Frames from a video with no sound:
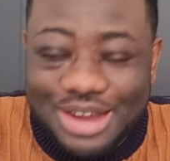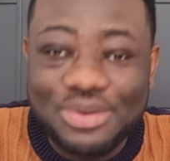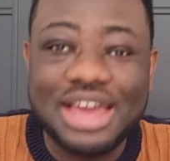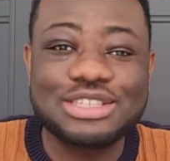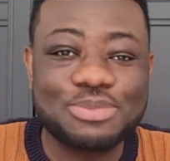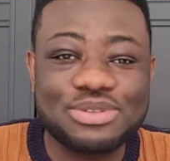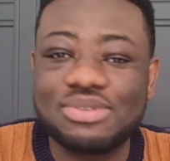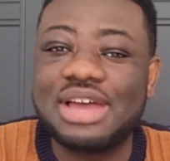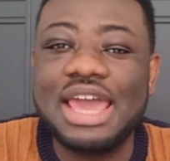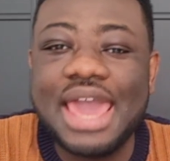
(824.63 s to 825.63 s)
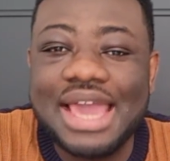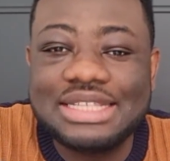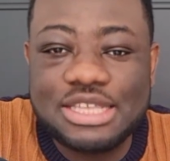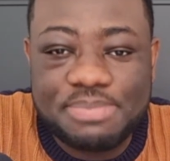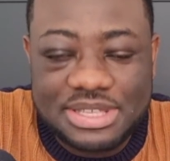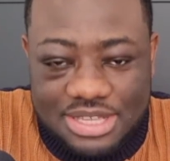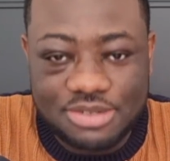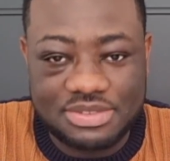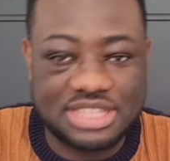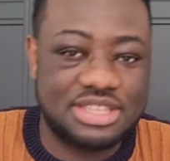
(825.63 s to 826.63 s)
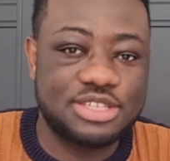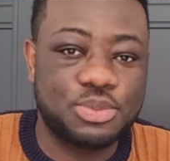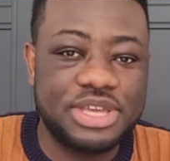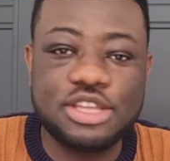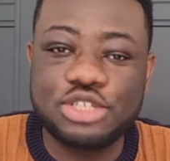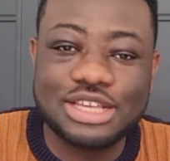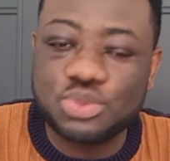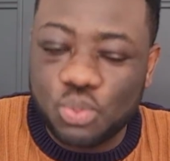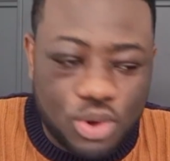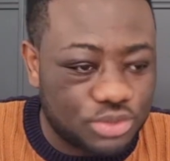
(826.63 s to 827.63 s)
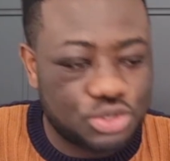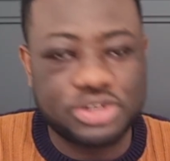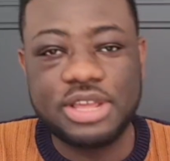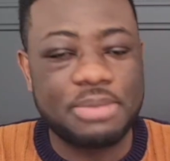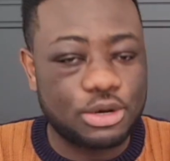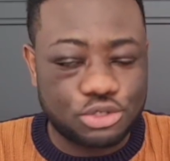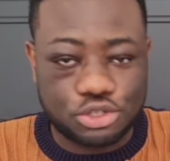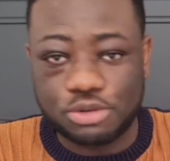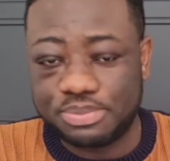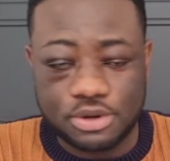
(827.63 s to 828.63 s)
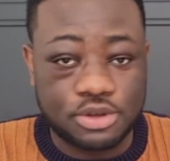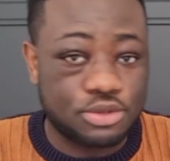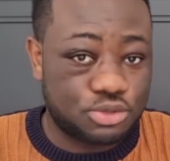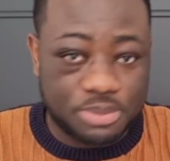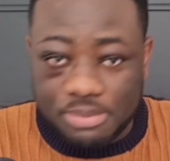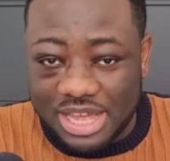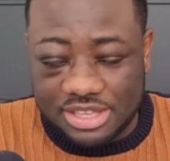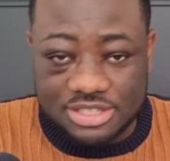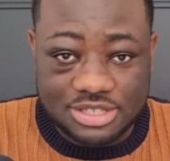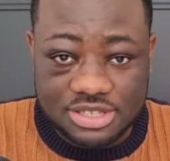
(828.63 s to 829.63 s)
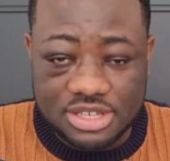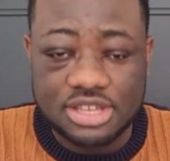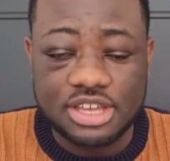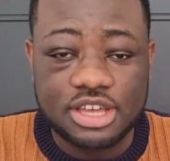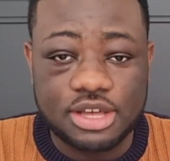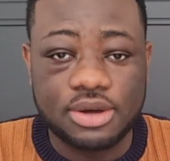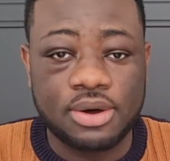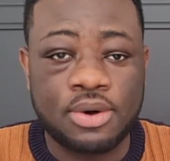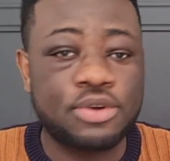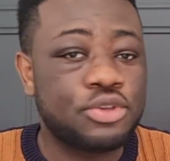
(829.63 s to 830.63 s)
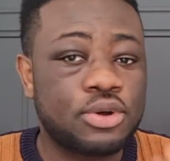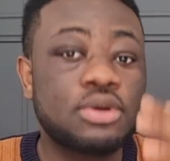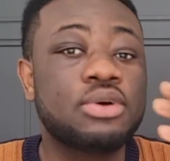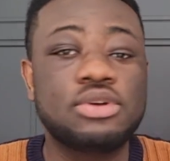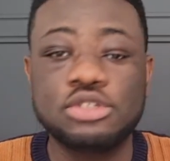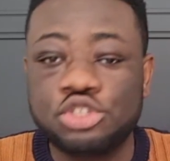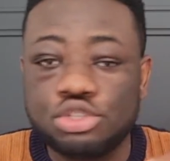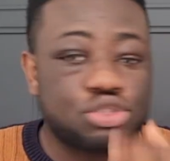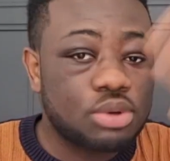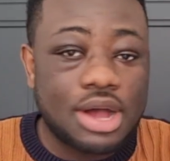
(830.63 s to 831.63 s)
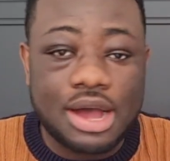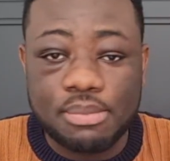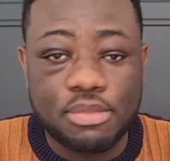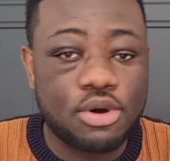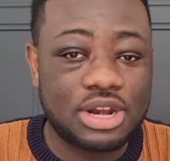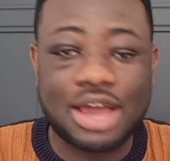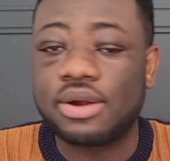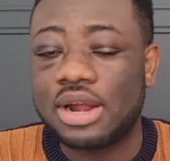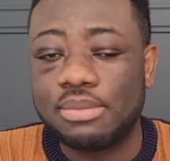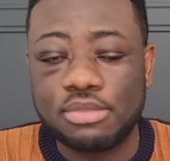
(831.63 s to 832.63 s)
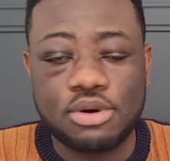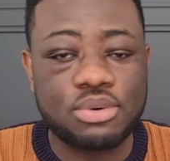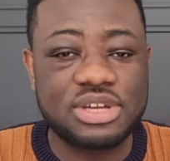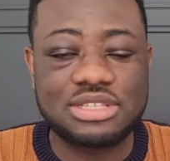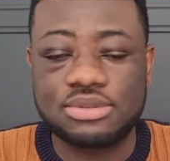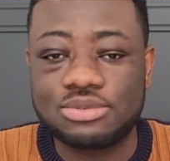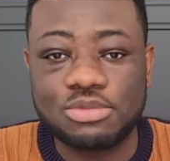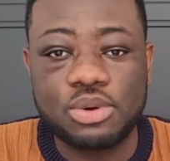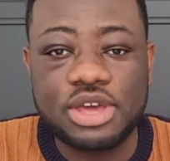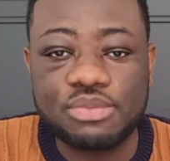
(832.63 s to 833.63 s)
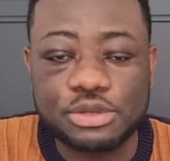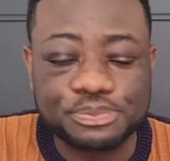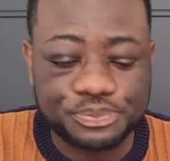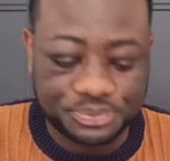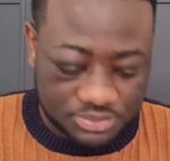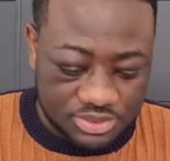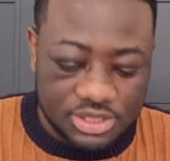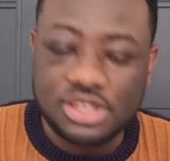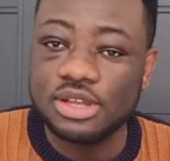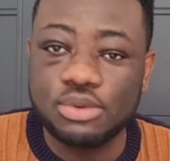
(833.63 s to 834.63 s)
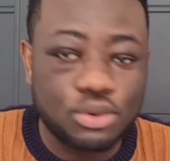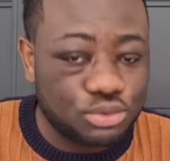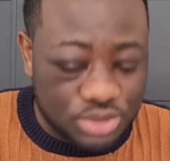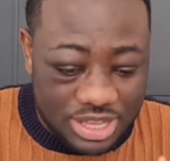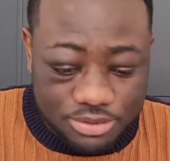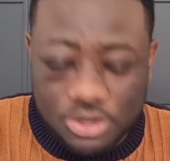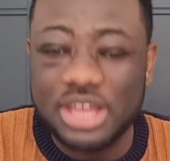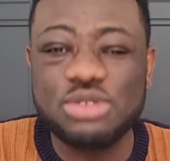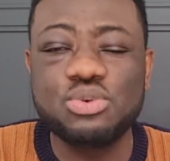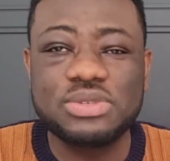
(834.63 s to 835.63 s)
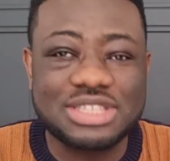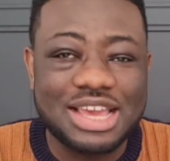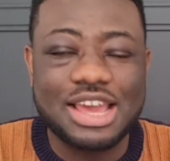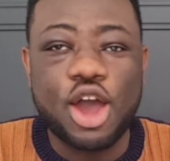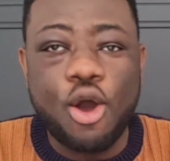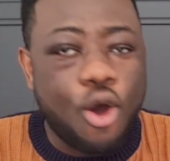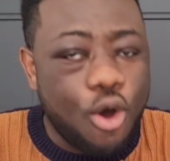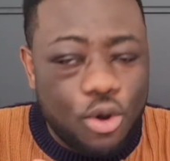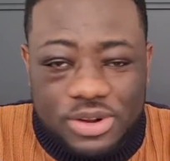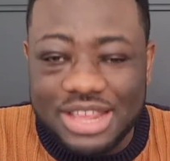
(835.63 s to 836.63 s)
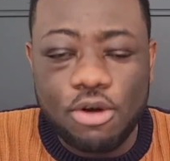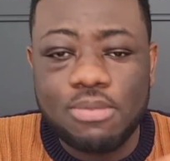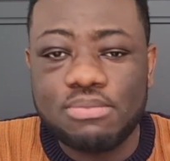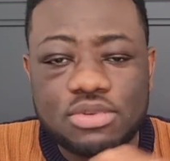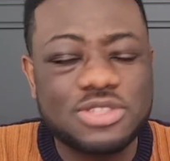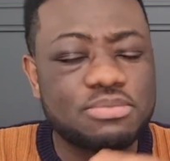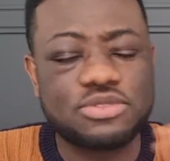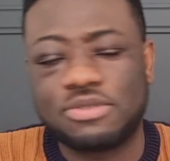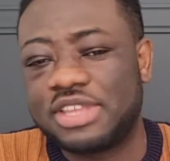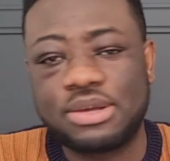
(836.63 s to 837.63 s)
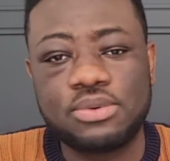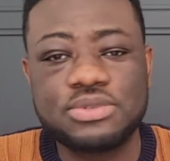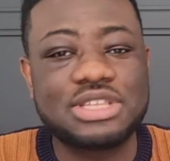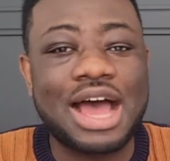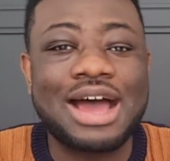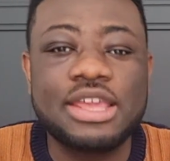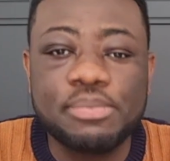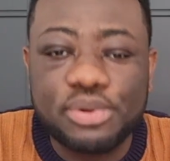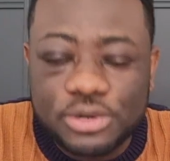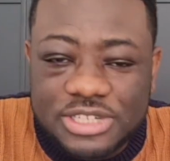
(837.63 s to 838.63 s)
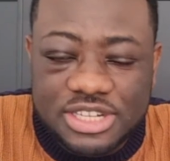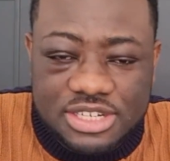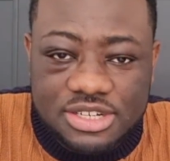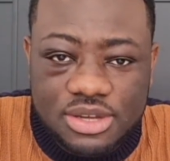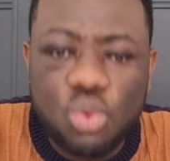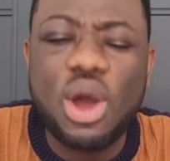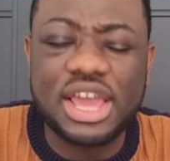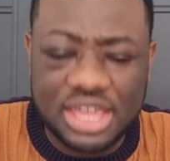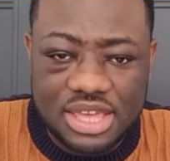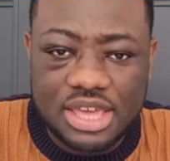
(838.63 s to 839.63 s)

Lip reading: We export over 80% of the things we eat. Just walk to your neighborhood shop or your supermarket or your usual mall, Accra Mall, West Hills Mall, wherever. Go to the use almost most of the goods are imported. Why?